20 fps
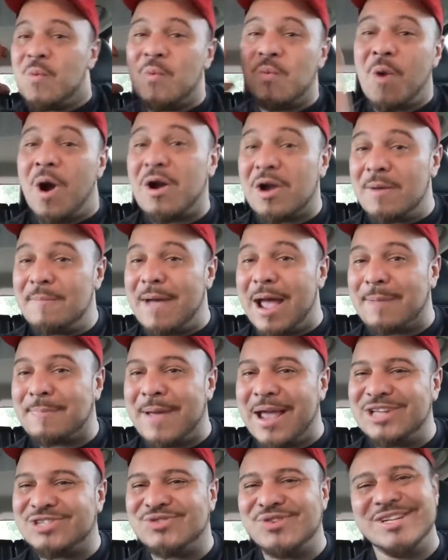Welcome back,
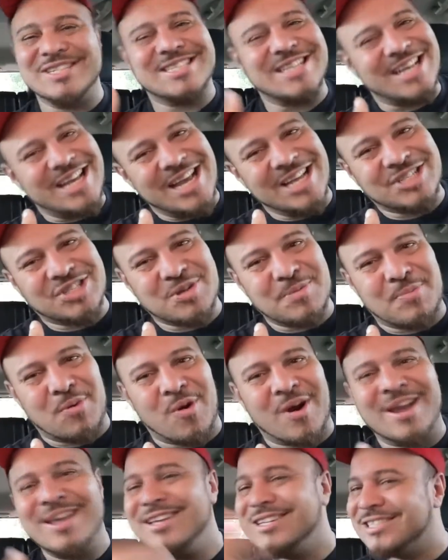Patriots. It's your
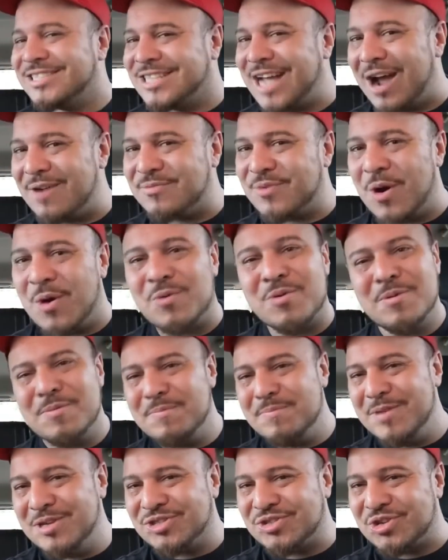boy, Tyrone,
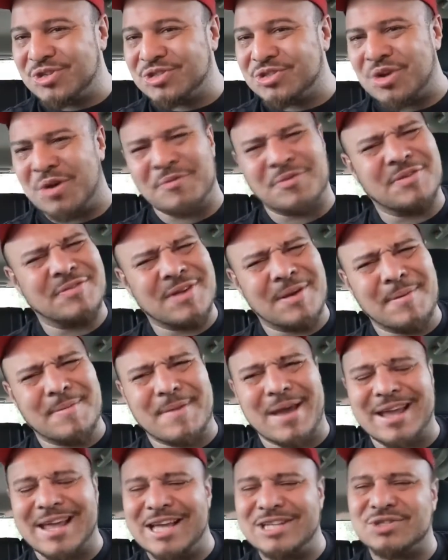Mr. Conservative, coming
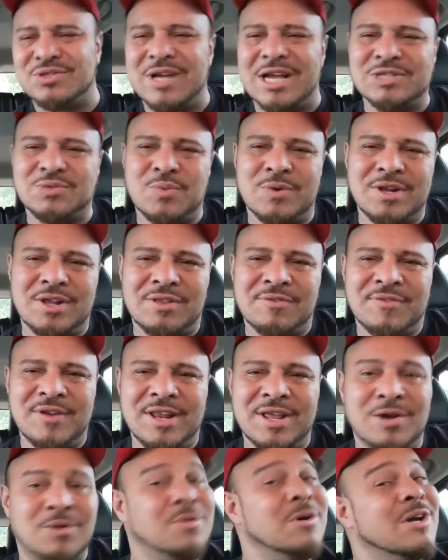back at you guys with another
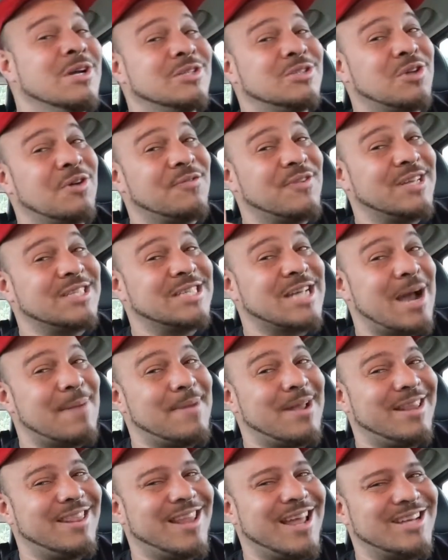video. Don't forget to
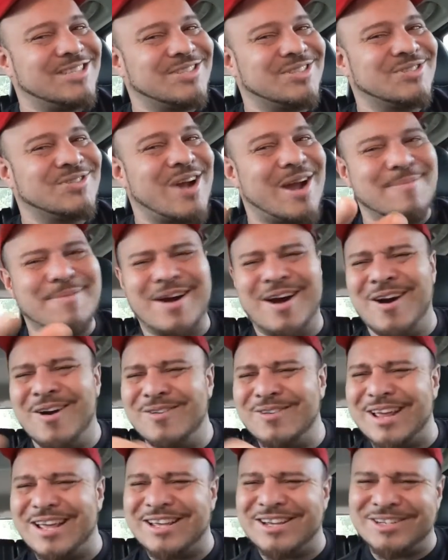comment, like, subscribe,
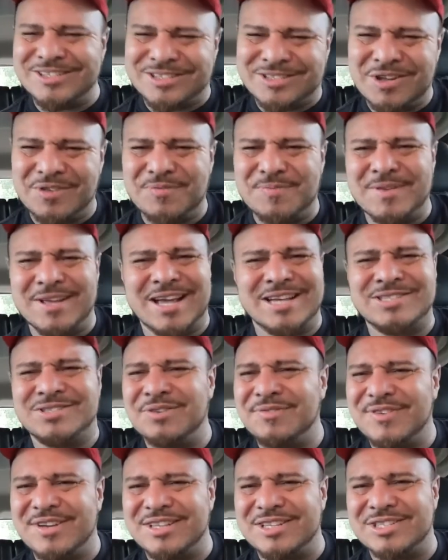all that good stuff. from you guys,
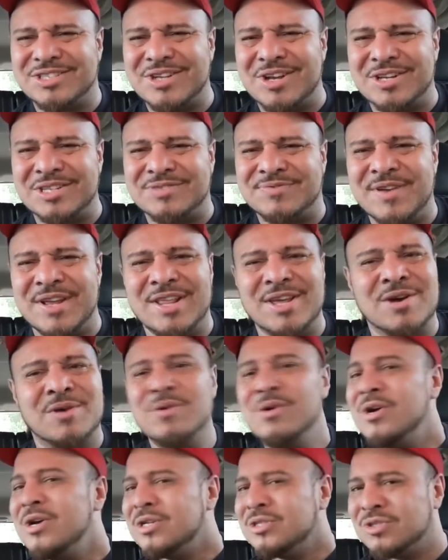don't forget to share this
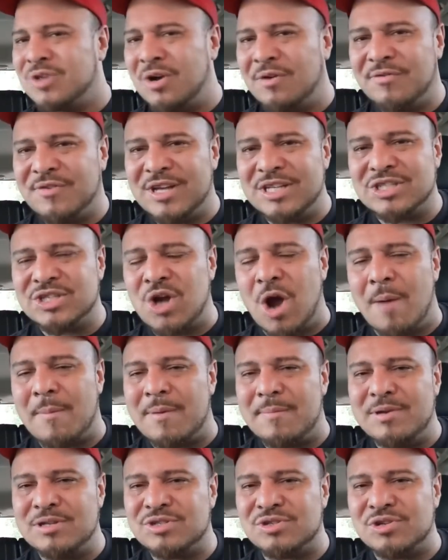video. Don't forget to call
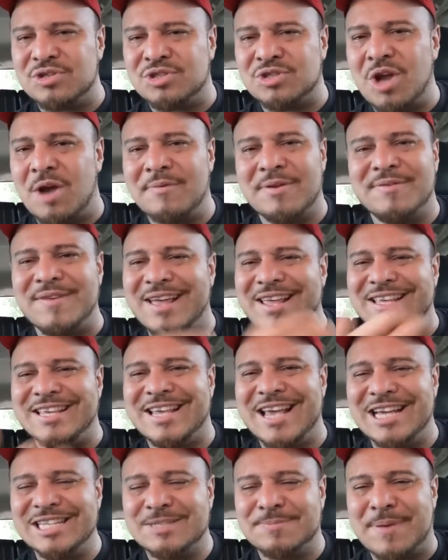me Mr. Conservative. And
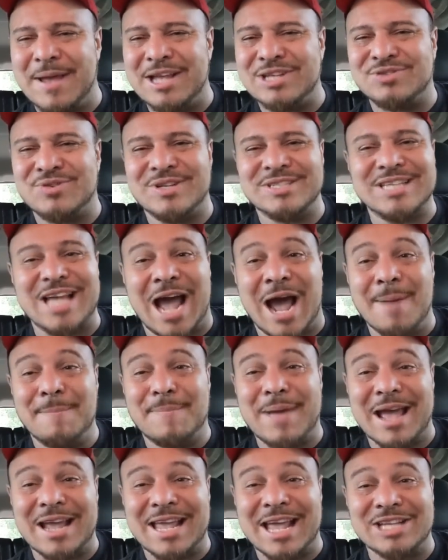yes, Patriots, I'm
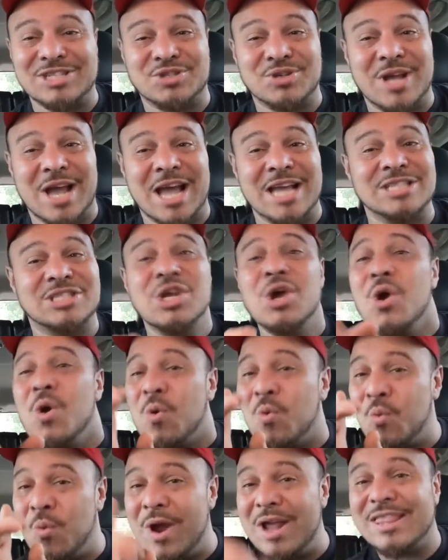back at you guys
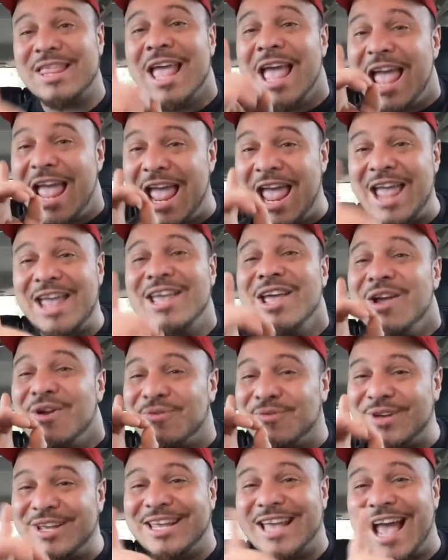with a
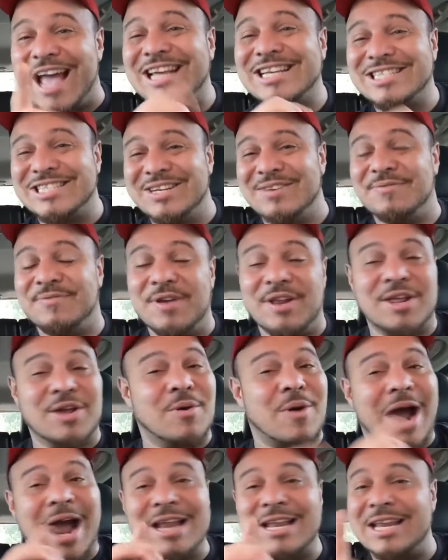reaction
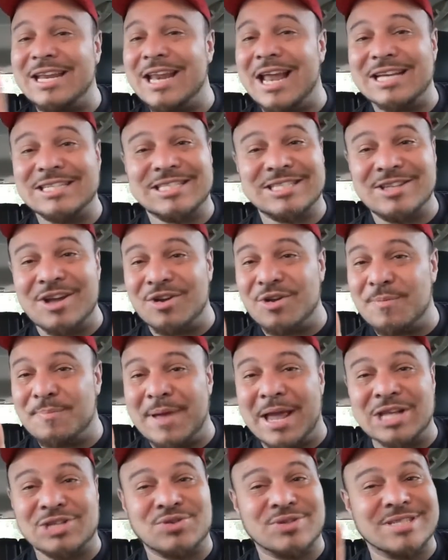video. I did not stutter,
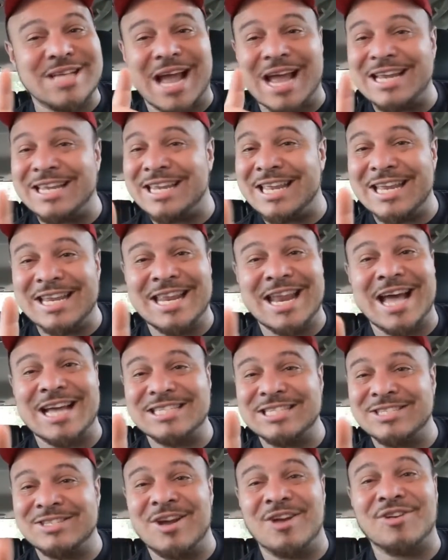Patriots. I did
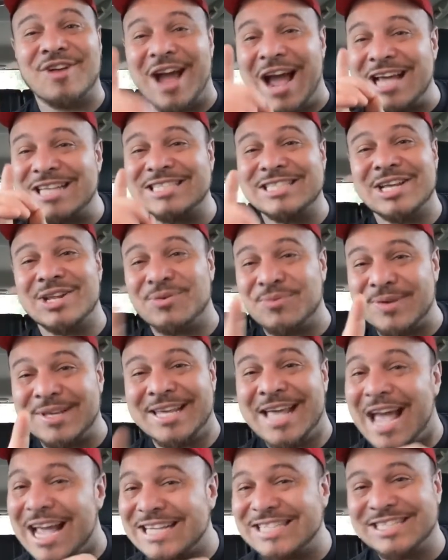not stutter. I said a
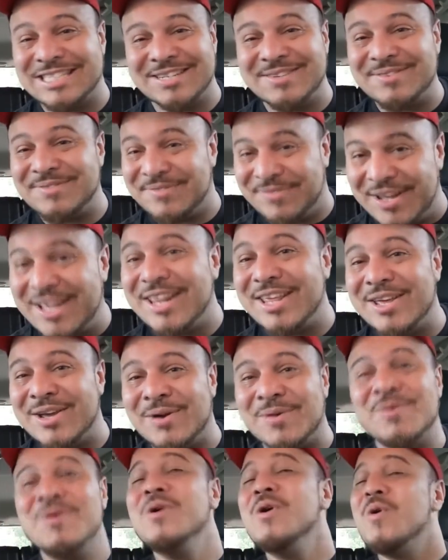reaction
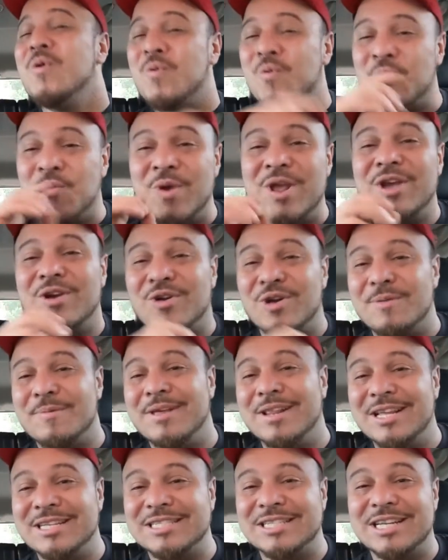video. We are going to
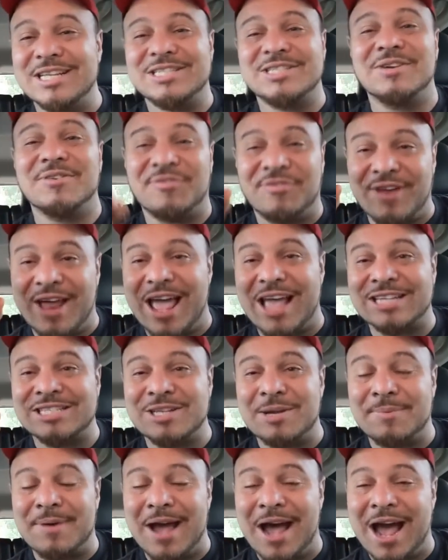be listening to
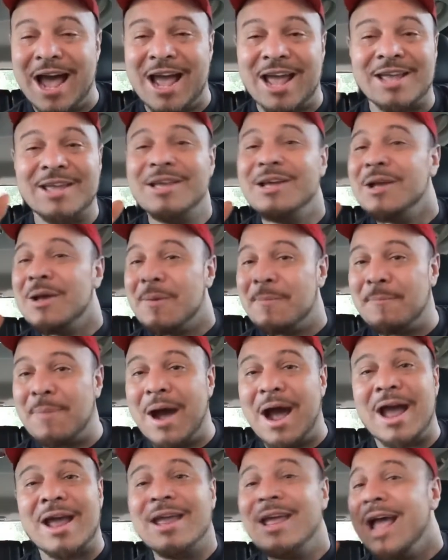Flags Up High
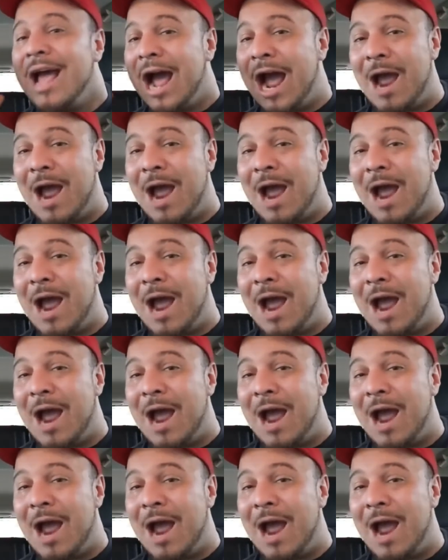by